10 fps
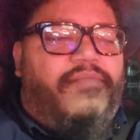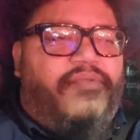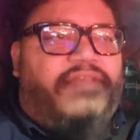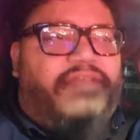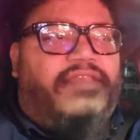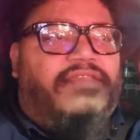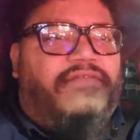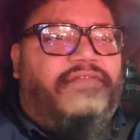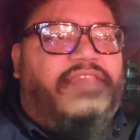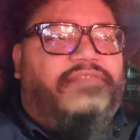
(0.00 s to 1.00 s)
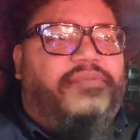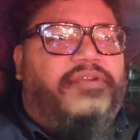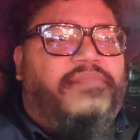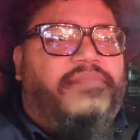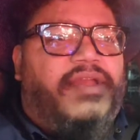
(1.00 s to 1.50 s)
pressing the
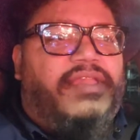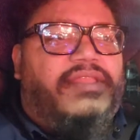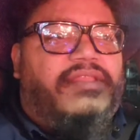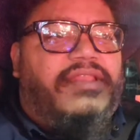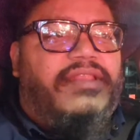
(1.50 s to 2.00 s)
Facebook button